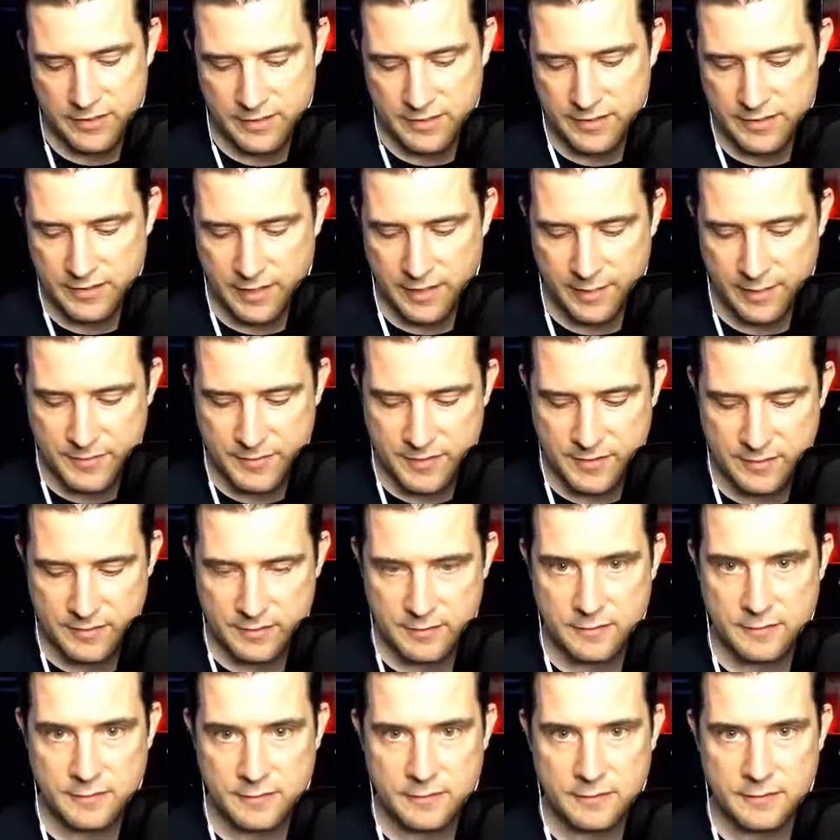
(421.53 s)
DeSleps
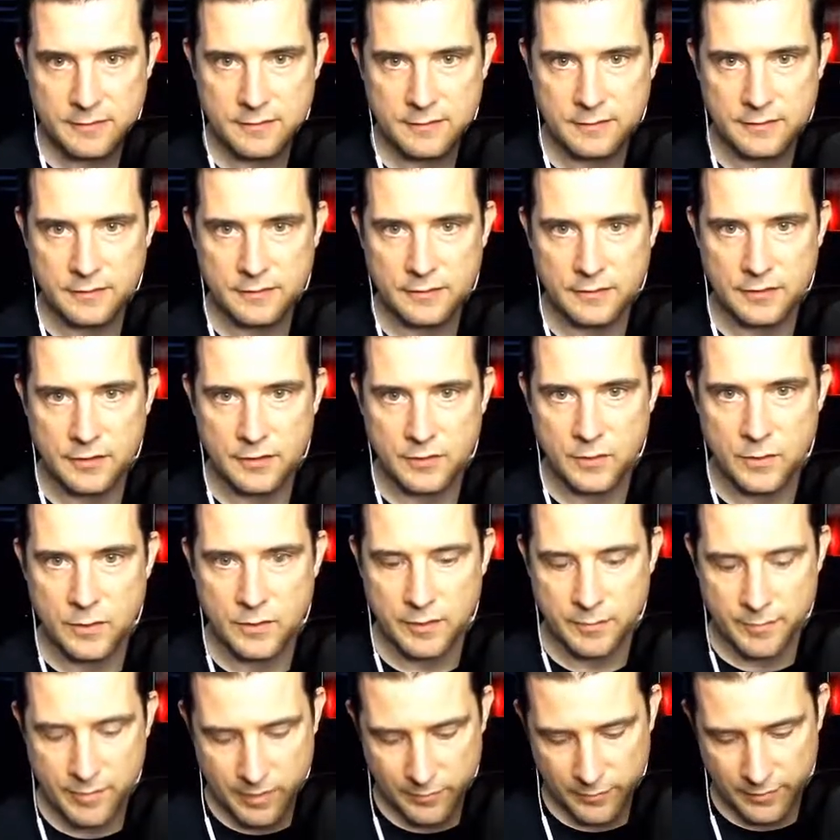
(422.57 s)
little logo in
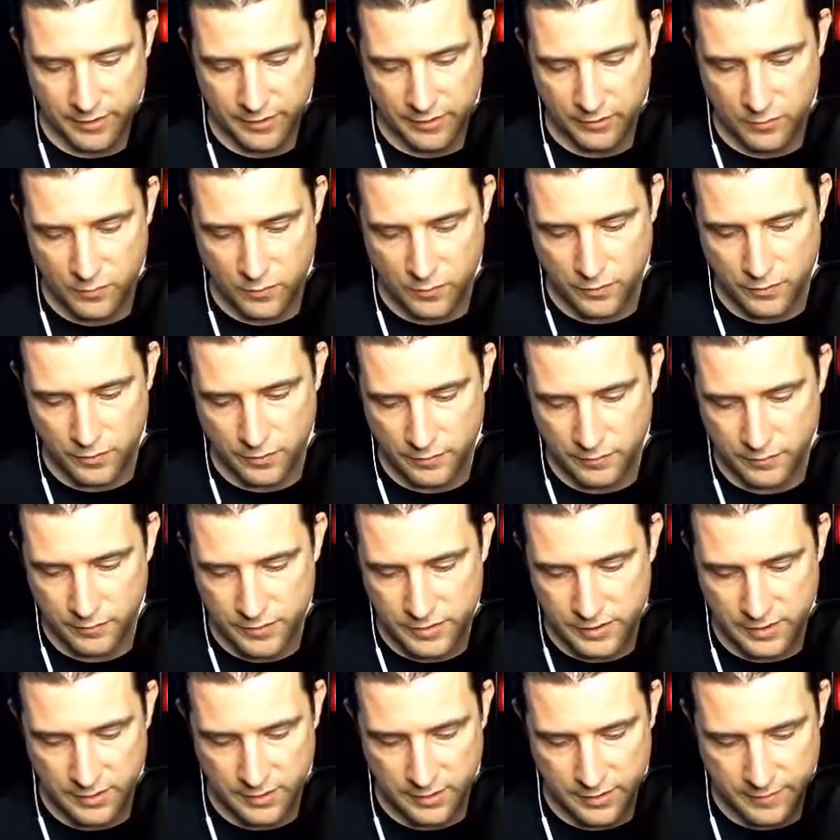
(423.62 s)
the bottom right hand corner,
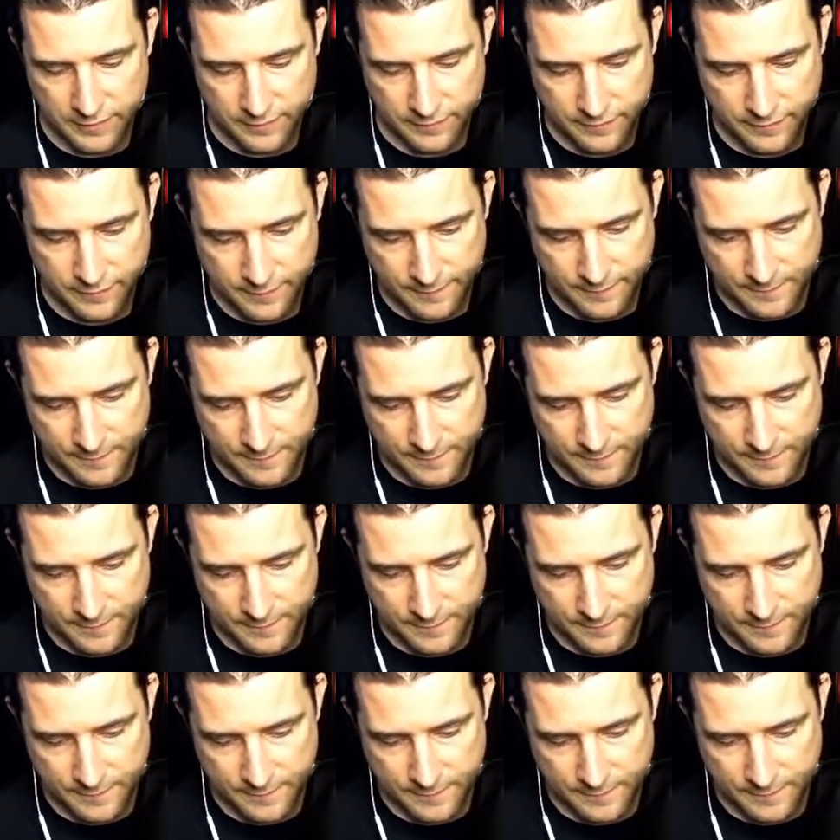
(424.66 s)
which I love.